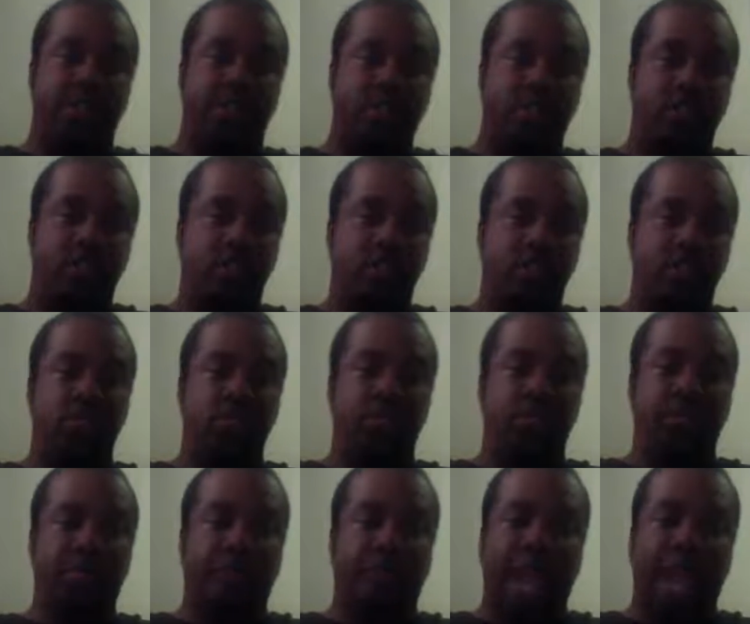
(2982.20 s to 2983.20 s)
jury
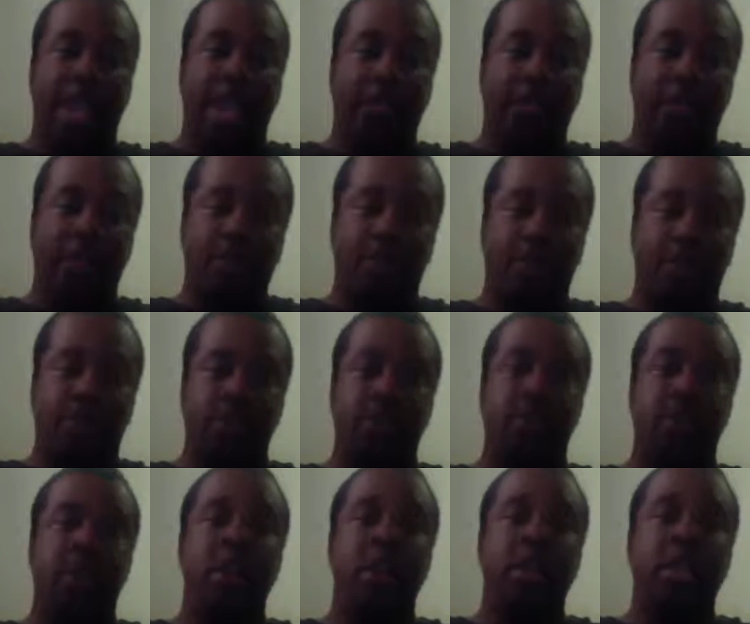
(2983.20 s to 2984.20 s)
black person
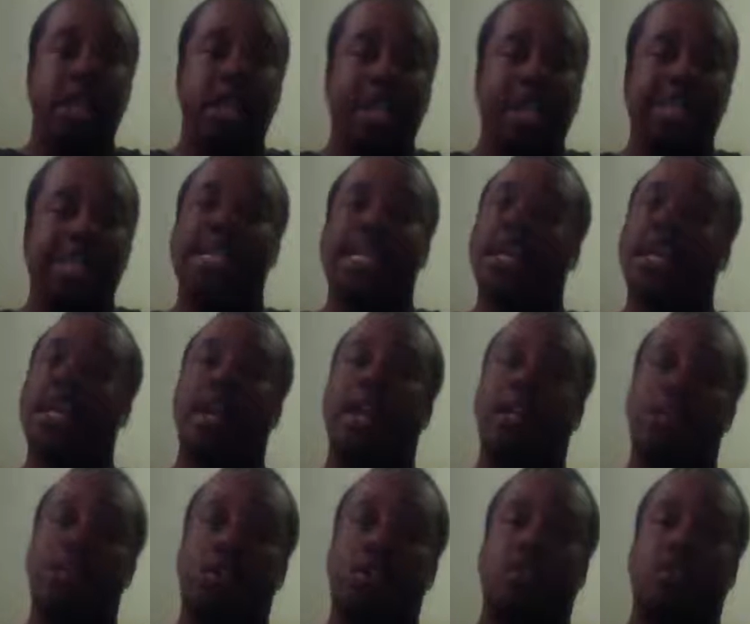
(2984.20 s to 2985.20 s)
that settle out his
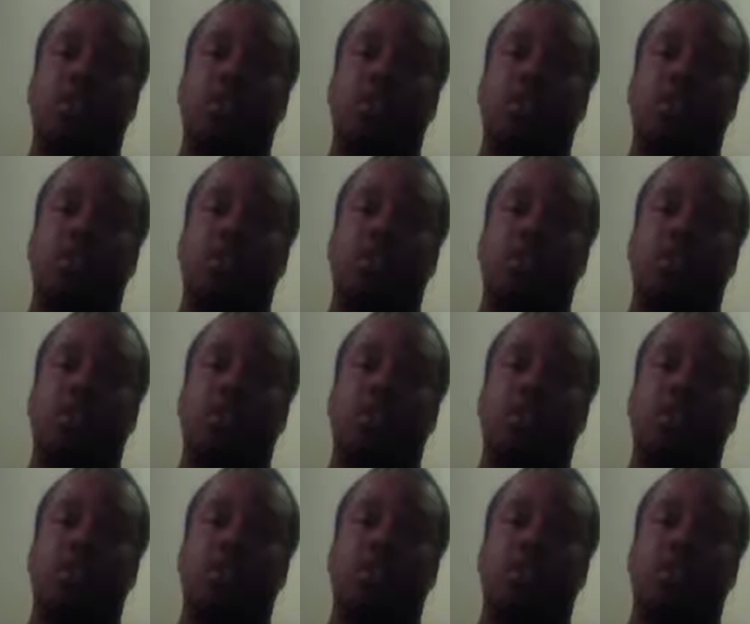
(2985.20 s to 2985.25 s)
own